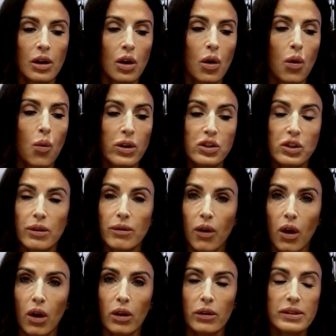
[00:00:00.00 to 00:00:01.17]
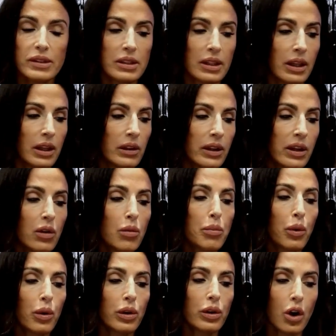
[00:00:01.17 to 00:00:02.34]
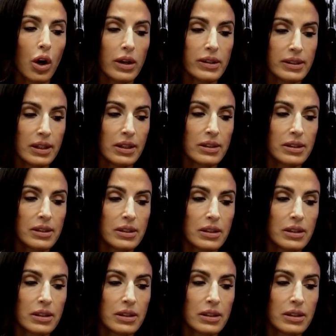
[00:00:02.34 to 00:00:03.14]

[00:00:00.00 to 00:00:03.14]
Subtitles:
which involves illegal border crossings.